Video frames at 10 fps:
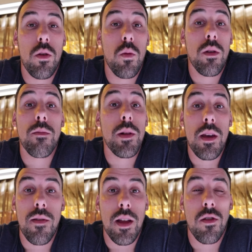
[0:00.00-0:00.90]
You wouldn't
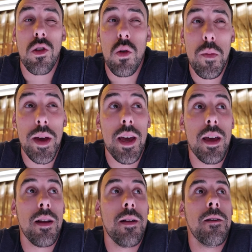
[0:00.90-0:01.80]
believe it, it's so big.
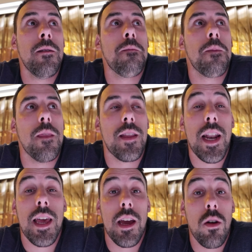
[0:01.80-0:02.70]
The
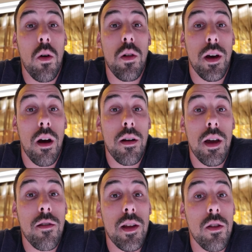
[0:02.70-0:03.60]
dedicated hall that car
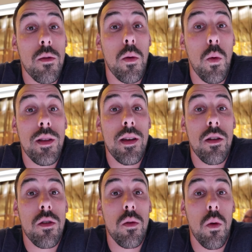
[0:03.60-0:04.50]
care's in, it took me one
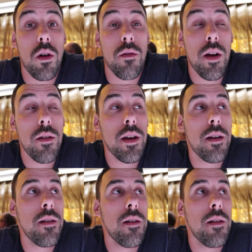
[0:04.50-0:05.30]
day just to walk around it.